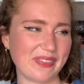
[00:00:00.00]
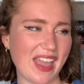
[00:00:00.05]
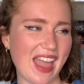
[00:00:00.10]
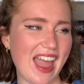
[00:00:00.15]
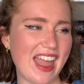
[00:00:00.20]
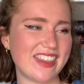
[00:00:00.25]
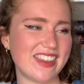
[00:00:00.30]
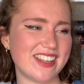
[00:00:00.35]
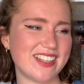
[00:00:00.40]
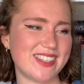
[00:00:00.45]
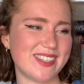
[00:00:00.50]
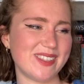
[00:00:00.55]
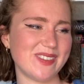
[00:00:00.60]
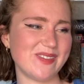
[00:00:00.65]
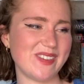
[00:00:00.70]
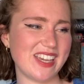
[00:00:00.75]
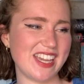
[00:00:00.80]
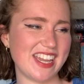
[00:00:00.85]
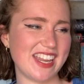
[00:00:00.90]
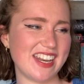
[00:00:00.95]
And then
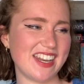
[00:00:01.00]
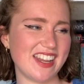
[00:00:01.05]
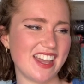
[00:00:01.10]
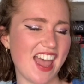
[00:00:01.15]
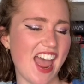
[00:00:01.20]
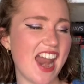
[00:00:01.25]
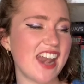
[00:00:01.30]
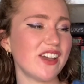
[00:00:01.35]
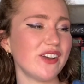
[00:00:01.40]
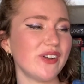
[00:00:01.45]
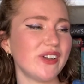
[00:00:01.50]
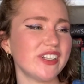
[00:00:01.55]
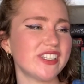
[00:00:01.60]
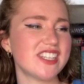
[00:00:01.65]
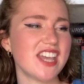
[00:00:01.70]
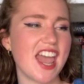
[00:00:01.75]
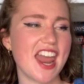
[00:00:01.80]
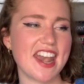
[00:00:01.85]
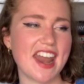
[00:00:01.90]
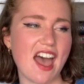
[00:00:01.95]
Savine, and it will
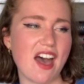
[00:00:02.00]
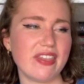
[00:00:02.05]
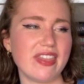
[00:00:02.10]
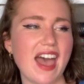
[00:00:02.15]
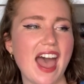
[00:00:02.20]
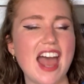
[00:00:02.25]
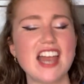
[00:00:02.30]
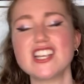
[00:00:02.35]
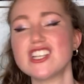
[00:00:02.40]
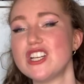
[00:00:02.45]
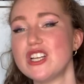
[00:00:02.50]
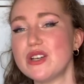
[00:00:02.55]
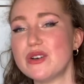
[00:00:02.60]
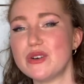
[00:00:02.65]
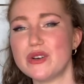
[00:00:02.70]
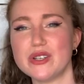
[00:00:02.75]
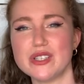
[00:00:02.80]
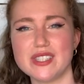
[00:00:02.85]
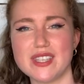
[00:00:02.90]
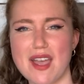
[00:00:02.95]
turn out that actually
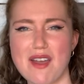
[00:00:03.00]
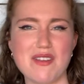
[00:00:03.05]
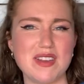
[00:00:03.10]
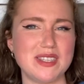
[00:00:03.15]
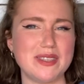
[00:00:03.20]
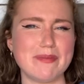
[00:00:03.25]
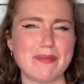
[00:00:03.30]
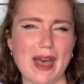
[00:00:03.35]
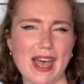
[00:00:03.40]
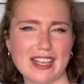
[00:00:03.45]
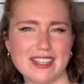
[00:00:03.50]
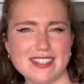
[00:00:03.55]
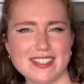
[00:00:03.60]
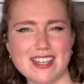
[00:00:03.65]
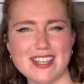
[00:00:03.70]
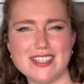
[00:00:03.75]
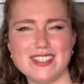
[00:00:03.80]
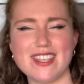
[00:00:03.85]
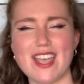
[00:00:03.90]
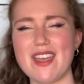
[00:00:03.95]
Orso is a
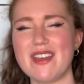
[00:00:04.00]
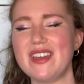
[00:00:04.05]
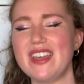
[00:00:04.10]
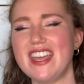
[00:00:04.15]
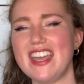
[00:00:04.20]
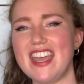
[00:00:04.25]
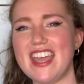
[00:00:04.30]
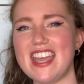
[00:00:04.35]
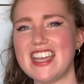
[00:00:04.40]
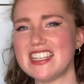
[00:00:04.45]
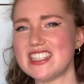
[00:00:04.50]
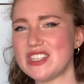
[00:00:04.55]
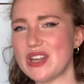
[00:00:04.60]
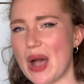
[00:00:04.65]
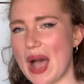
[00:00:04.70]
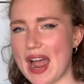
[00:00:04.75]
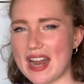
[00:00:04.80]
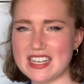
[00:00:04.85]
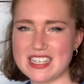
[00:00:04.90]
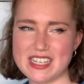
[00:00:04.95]
bastard, so he's
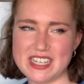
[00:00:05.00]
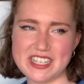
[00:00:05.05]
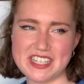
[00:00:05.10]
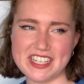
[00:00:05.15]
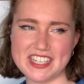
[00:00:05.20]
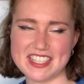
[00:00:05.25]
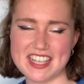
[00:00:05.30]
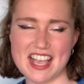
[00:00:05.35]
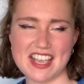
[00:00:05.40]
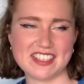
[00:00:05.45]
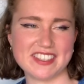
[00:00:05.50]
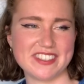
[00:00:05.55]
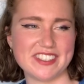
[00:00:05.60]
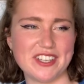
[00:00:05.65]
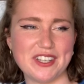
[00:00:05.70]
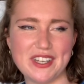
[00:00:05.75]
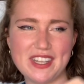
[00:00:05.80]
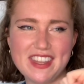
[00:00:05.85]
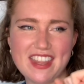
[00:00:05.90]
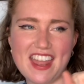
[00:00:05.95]
not actually Giselle's
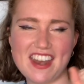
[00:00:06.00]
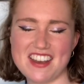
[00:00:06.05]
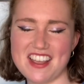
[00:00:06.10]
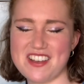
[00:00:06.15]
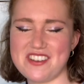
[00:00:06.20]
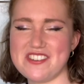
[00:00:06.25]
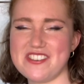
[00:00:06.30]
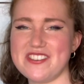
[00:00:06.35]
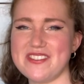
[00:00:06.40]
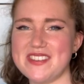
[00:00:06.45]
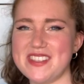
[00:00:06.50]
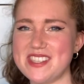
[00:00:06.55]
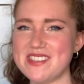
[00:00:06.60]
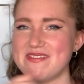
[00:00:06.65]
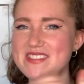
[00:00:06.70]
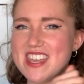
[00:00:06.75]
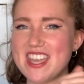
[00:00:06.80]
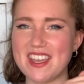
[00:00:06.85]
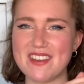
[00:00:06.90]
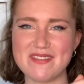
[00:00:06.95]
son, and then Orso and
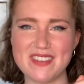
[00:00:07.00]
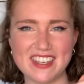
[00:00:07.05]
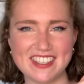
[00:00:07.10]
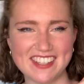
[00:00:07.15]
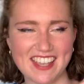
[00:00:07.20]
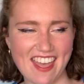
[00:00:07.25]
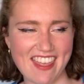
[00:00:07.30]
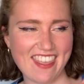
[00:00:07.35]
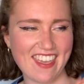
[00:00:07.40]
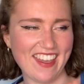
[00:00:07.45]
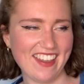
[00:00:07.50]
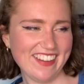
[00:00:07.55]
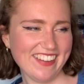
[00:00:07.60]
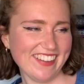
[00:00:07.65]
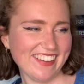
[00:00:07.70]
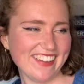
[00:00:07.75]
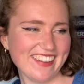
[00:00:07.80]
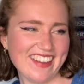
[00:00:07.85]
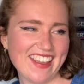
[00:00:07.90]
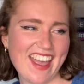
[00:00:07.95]
Savine can be together.
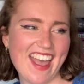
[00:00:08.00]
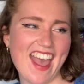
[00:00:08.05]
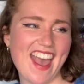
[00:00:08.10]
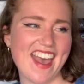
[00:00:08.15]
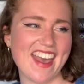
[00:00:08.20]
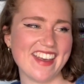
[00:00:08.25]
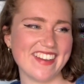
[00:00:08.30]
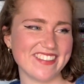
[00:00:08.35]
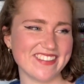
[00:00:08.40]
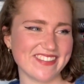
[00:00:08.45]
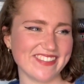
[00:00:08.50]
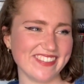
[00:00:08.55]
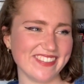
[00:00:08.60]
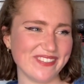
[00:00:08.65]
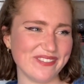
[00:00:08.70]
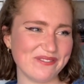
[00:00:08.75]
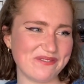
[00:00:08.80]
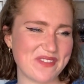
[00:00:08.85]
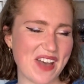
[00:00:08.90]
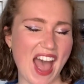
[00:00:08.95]

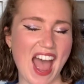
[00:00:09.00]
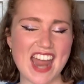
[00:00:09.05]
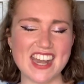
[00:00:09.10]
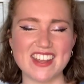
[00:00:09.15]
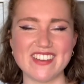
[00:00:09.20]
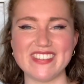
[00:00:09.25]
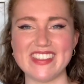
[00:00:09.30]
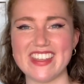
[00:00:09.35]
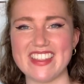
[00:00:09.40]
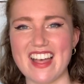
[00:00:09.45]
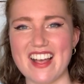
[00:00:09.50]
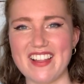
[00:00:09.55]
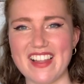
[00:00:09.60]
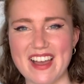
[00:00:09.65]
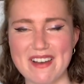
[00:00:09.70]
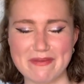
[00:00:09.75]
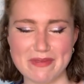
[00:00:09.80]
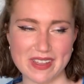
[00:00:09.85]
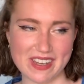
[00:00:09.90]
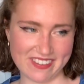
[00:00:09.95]
But I don't think that'll
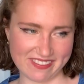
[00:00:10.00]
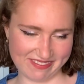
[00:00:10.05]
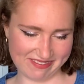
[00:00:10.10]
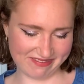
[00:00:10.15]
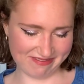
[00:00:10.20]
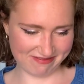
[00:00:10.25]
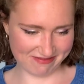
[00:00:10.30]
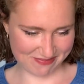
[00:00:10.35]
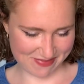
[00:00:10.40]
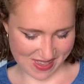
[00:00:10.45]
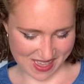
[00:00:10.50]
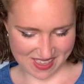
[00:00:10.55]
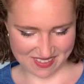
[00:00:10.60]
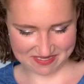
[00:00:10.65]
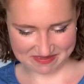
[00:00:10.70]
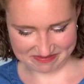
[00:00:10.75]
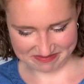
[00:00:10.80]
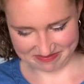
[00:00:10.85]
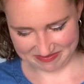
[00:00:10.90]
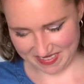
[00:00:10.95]
happen, but
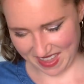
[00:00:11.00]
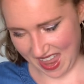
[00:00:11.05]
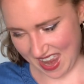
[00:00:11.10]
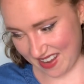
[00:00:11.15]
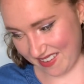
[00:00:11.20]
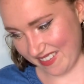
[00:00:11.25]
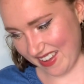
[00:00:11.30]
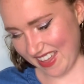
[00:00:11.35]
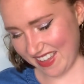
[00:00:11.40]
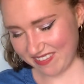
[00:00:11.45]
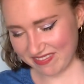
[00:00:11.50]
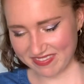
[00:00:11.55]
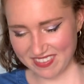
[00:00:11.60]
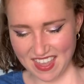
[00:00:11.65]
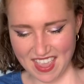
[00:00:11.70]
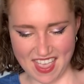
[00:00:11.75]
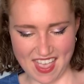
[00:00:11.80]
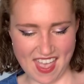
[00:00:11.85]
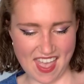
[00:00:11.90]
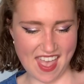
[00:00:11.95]
anyway.
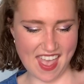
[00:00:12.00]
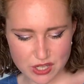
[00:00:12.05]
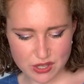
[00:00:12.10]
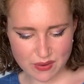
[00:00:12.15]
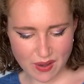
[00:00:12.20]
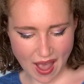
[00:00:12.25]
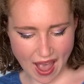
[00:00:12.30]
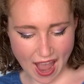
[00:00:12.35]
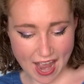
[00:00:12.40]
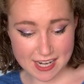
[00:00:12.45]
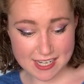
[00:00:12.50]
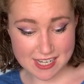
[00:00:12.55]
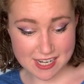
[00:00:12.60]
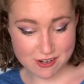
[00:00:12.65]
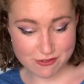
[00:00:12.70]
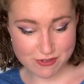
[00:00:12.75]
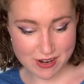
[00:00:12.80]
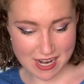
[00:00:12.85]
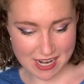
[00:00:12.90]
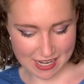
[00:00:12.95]
I did
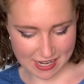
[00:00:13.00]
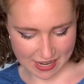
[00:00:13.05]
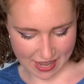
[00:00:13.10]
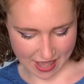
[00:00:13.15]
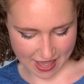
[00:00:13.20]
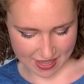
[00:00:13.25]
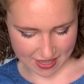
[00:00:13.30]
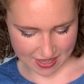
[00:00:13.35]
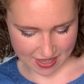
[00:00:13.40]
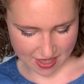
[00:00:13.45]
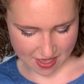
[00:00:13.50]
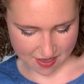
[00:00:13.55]
really like,